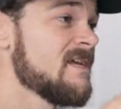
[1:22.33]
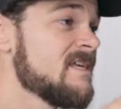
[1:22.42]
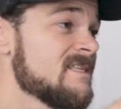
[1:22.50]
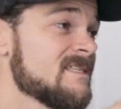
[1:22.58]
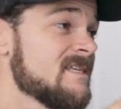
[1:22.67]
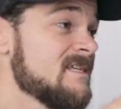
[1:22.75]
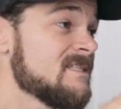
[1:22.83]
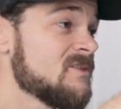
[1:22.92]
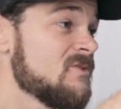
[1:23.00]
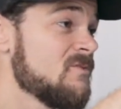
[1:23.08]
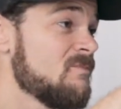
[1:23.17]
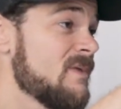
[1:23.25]
easy
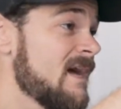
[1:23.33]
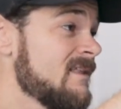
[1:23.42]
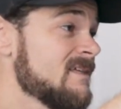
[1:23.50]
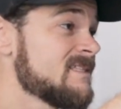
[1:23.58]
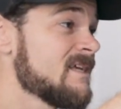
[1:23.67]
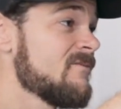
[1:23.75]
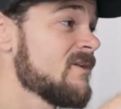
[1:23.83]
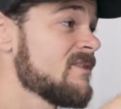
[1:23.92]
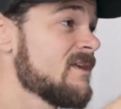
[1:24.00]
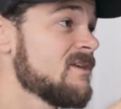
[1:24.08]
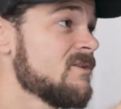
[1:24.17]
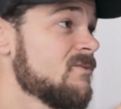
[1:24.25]
to balance
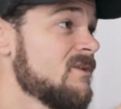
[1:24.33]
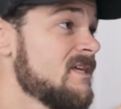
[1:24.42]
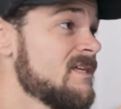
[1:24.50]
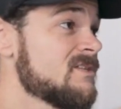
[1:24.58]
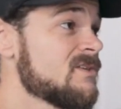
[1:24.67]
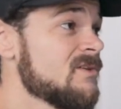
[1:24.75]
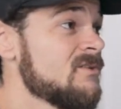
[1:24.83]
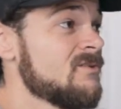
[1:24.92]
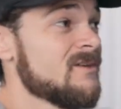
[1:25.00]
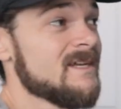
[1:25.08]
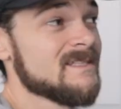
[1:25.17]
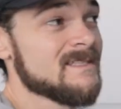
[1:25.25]
everything you need
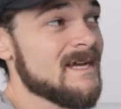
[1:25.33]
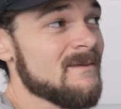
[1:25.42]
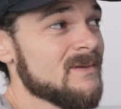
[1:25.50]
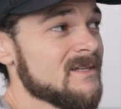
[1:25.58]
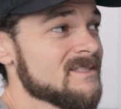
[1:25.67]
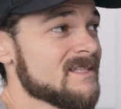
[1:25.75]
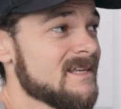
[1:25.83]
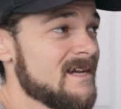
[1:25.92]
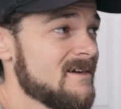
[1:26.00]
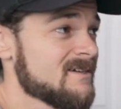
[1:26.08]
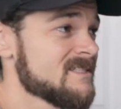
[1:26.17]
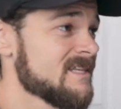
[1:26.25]
to. It's not balancing
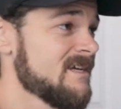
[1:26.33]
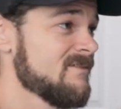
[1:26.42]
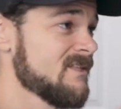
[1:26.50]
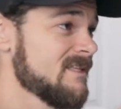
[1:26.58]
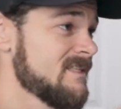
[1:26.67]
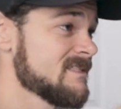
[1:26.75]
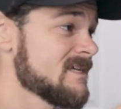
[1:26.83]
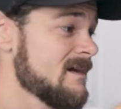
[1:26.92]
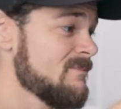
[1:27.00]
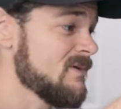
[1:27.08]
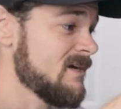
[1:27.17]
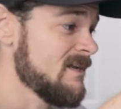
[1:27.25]
now because I have a lens
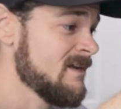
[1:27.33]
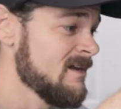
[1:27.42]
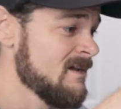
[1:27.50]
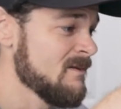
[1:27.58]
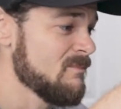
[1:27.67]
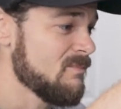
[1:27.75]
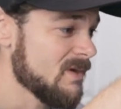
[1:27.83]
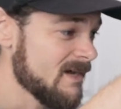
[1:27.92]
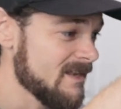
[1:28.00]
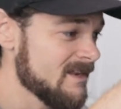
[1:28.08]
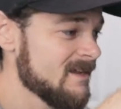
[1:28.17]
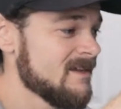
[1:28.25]
cap on,
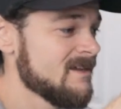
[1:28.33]
but